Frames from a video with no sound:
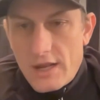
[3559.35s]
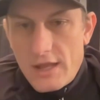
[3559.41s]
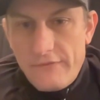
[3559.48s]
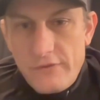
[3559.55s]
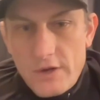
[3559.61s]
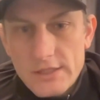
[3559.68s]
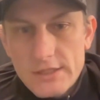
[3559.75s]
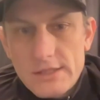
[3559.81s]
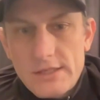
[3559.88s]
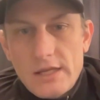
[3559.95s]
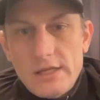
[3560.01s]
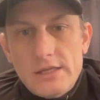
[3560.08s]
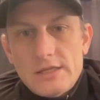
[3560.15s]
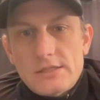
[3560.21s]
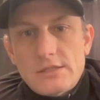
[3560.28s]
forgot to
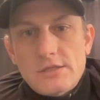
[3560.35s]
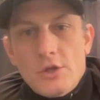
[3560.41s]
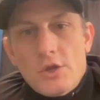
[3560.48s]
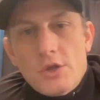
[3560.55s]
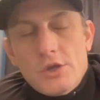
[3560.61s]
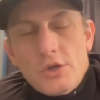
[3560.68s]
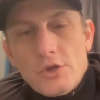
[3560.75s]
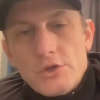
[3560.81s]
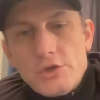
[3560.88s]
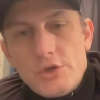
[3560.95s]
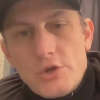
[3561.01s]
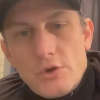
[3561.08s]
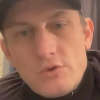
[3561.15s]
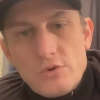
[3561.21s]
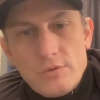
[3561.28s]
tell you this.
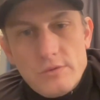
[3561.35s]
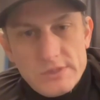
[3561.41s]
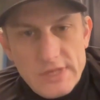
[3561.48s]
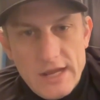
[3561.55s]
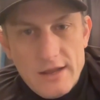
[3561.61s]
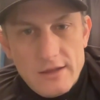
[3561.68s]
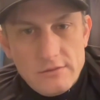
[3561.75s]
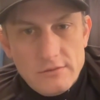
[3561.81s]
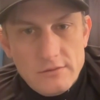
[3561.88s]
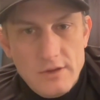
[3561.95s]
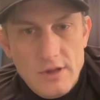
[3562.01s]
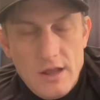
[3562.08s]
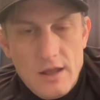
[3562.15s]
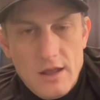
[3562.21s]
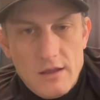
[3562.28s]
You know who was at
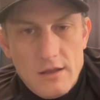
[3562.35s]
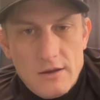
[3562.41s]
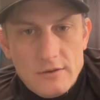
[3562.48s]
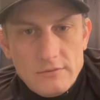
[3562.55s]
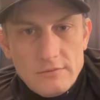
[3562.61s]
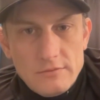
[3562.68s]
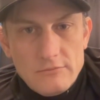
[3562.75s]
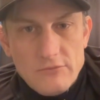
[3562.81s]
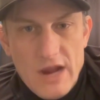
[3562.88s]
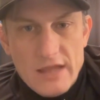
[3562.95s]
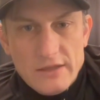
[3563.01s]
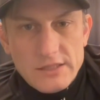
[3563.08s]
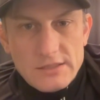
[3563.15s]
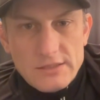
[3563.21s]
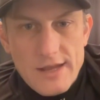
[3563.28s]

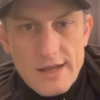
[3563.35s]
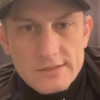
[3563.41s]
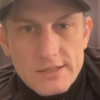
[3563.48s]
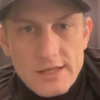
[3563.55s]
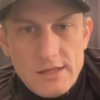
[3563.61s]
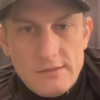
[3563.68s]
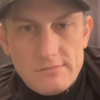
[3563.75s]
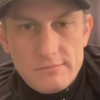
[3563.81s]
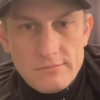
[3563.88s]
Riley's last game?